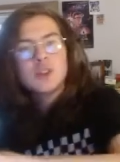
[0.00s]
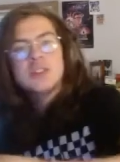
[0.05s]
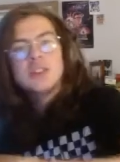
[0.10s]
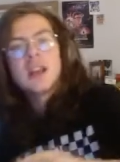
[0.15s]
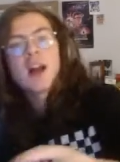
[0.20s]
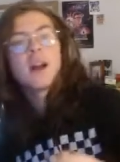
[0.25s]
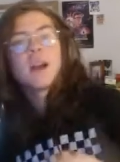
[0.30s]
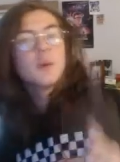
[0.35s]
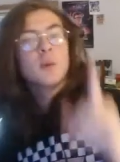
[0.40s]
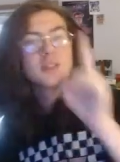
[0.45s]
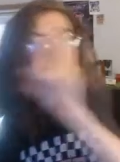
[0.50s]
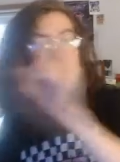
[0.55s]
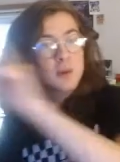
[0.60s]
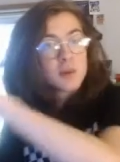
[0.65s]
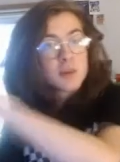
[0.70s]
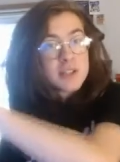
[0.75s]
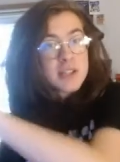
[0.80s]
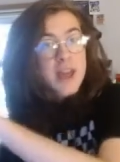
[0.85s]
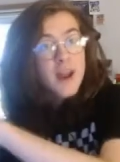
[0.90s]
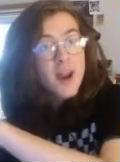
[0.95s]
It
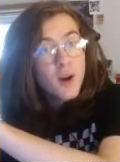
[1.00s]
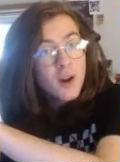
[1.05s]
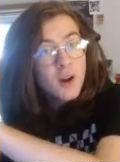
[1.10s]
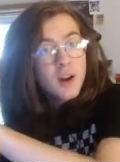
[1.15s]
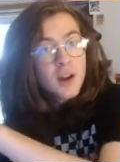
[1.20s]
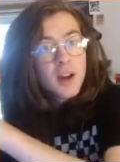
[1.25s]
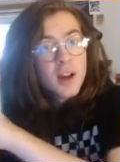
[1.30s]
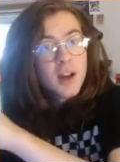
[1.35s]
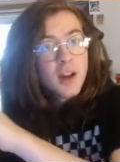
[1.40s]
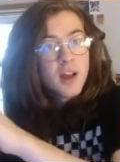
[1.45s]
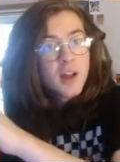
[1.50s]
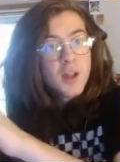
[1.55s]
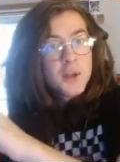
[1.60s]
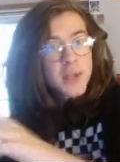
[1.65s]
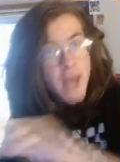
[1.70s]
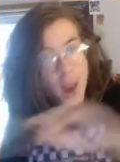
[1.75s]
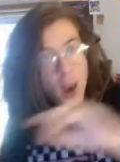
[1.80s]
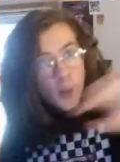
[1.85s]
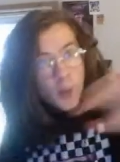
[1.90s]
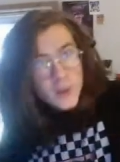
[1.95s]
was there.
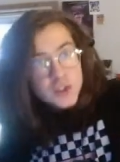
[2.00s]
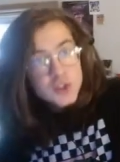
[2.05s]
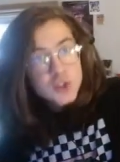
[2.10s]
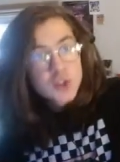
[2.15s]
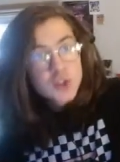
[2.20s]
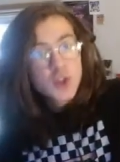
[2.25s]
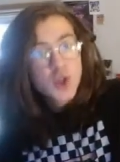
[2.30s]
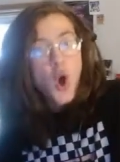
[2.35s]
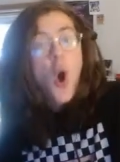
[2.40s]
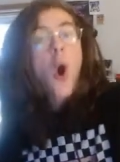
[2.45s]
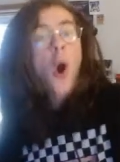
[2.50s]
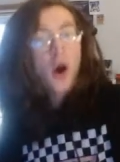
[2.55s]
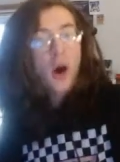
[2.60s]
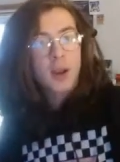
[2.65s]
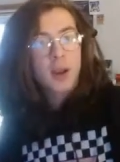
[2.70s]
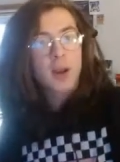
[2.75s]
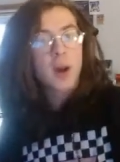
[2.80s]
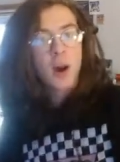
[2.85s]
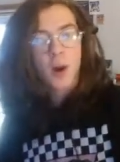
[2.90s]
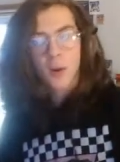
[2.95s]
Now it's
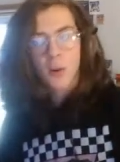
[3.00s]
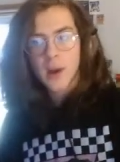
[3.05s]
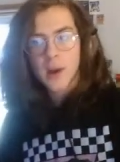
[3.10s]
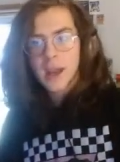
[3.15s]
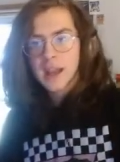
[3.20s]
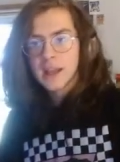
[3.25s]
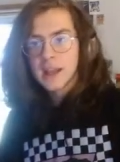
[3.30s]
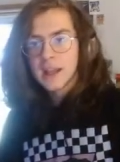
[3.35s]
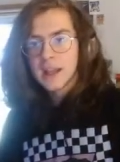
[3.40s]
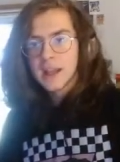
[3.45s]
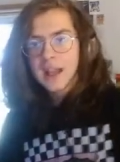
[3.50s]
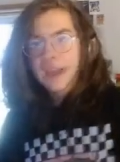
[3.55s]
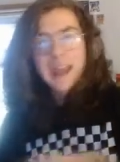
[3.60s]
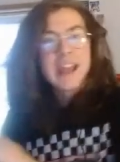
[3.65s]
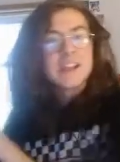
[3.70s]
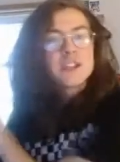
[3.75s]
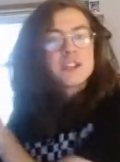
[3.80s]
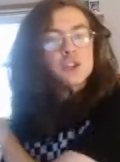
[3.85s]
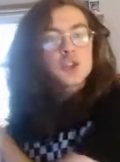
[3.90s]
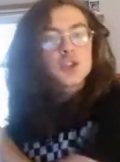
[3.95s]
gone, all right?
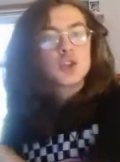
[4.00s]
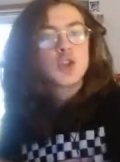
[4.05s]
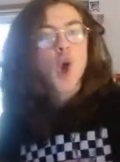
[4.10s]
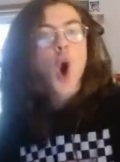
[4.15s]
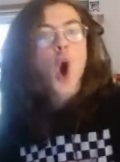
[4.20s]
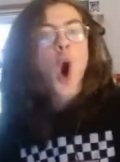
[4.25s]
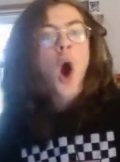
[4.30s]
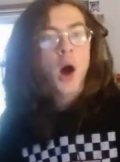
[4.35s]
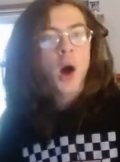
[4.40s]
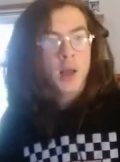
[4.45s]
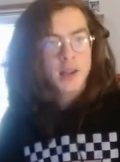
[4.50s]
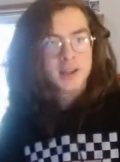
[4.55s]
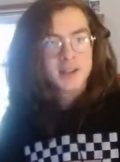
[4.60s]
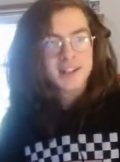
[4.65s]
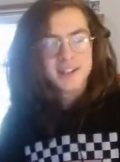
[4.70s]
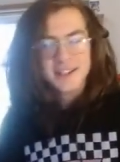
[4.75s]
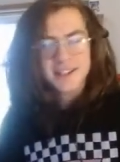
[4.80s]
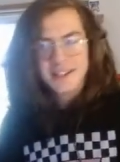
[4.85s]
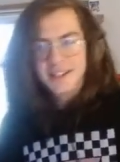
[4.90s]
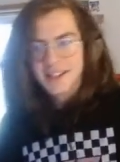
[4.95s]
It's gone.
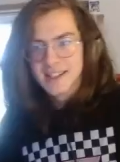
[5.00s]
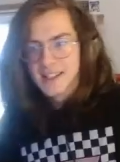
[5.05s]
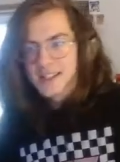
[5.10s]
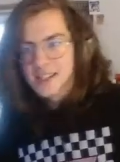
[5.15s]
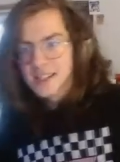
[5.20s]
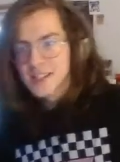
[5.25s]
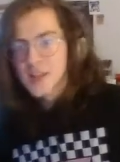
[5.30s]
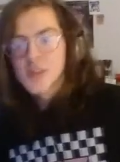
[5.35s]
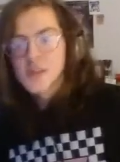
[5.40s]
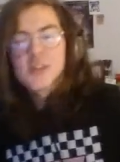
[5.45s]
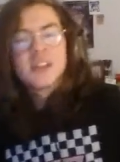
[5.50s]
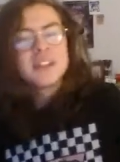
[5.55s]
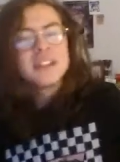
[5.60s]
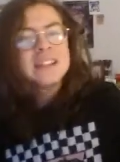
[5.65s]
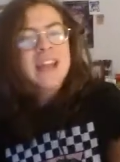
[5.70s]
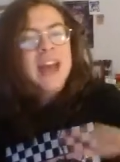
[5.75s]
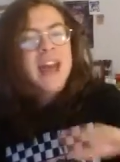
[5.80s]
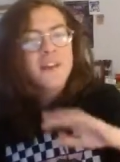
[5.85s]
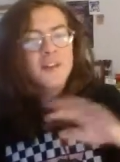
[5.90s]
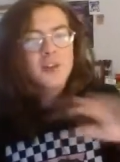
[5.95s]
You're
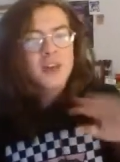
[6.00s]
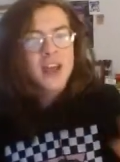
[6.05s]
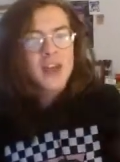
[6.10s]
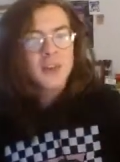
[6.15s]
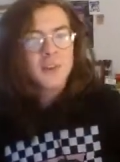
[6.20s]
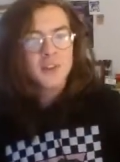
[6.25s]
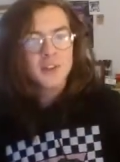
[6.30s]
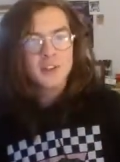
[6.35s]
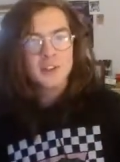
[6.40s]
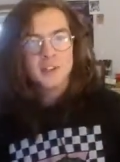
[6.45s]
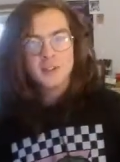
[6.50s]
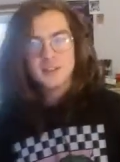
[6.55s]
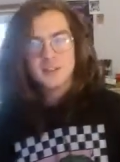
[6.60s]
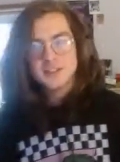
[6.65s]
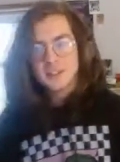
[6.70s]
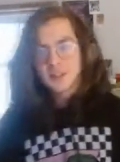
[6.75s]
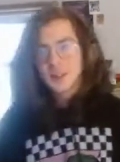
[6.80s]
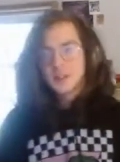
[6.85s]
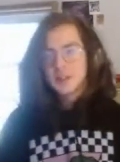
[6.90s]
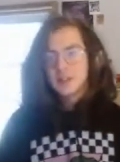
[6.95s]
never able to
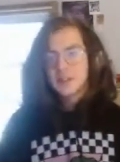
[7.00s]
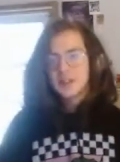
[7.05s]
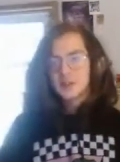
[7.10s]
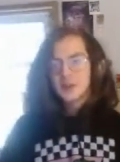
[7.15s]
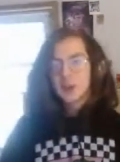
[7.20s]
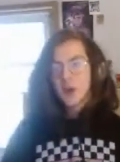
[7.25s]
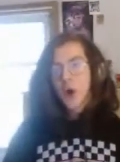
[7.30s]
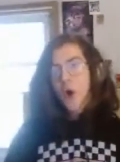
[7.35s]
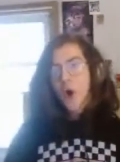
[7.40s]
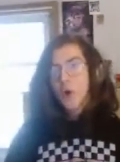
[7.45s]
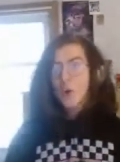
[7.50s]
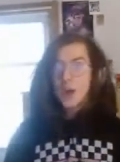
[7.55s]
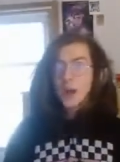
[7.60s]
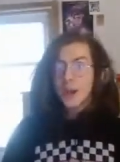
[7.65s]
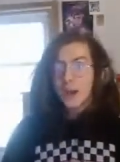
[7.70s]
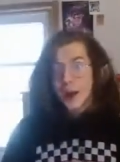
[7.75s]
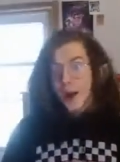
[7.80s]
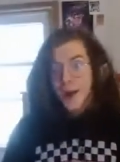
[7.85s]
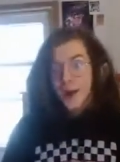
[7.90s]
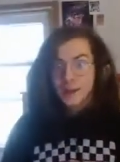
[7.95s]
use your oh,
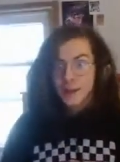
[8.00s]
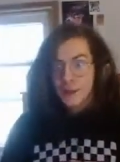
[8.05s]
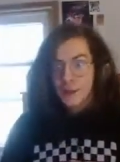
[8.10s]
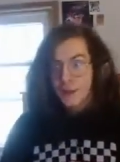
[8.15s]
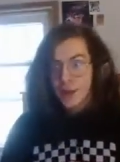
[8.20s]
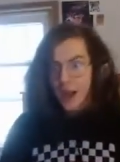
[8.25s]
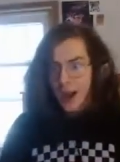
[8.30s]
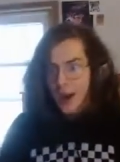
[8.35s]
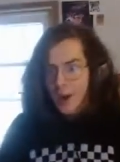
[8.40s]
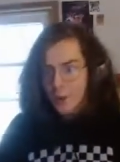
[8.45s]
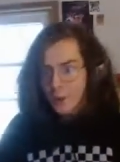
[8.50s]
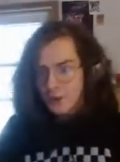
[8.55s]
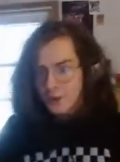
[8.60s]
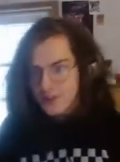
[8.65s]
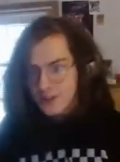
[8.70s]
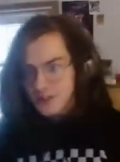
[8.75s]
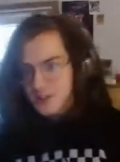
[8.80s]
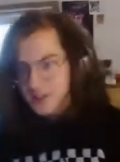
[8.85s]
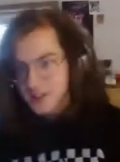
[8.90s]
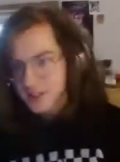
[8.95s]
that kind of
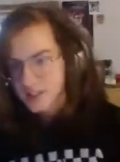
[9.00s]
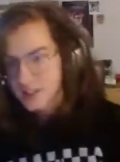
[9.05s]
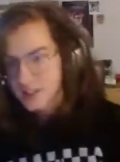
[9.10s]
counts.